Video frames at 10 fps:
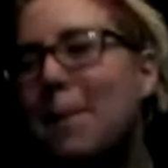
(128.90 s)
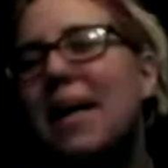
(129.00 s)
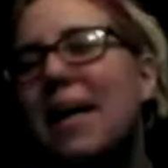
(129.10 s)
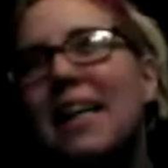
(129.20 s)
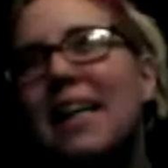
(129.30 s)

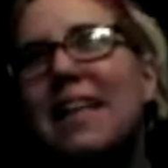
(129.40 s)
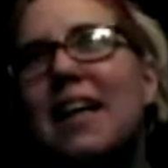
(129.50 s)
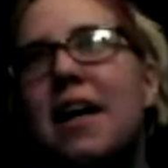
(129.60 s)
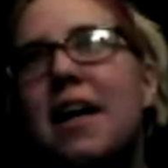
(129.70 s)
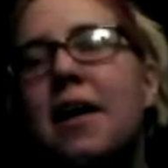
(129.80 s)
But
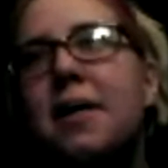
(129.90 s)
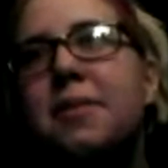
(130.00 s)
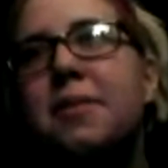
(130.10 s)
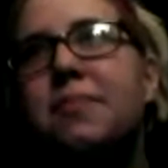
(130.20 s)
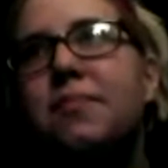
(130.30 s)

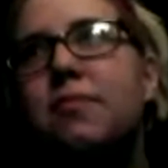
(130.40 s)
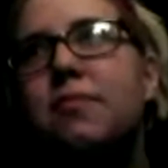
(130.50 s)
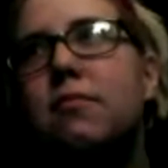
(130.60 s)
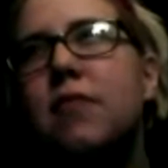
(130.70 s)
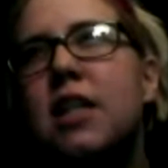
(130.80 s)

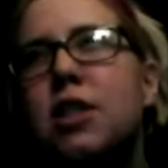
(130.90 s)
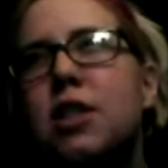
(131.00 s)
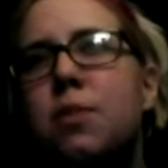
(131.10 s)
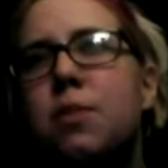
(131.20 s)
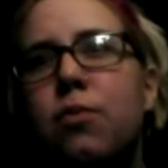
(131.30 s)
he's
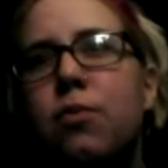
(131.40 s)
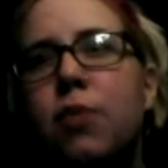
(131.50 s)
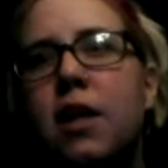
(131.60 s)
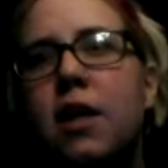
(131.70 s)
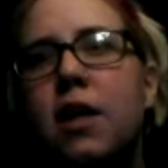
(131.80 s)
just been
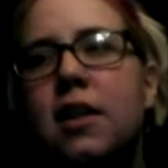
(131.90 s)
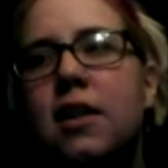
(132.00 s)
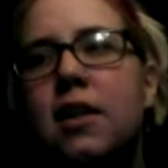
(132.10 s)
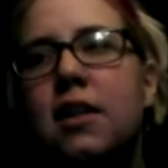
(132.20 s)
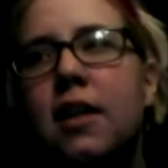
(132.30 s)

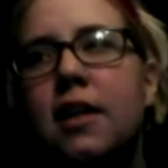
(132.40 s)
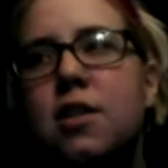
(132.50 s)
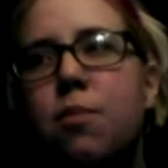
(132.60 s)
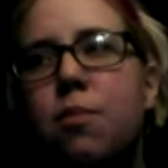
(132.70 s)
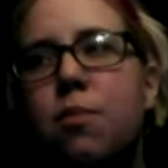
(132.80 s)
really
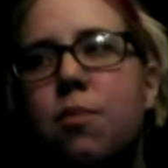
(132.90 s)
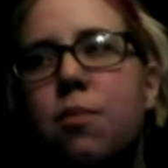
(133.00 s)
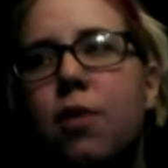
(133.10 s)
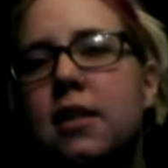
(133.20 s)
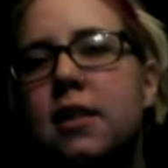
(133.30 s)
like
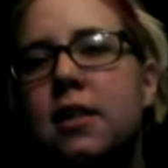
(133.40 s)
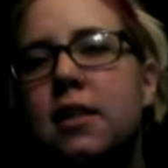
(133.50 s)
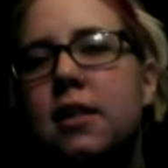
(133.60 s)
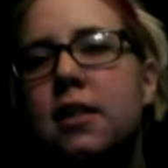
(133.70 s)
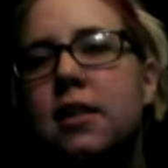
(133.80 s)

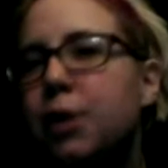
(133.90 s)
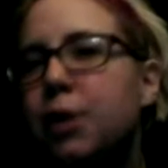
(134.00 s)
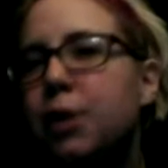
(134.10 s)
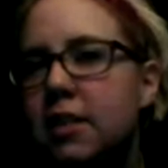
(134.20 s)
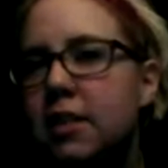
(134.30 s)

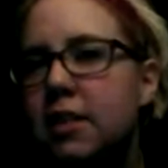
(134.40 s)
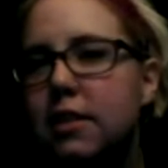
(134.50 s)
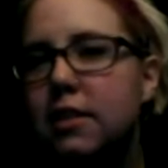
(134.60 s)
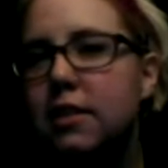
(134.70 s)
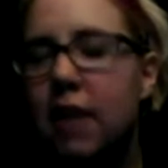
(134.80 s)
surprisingly great.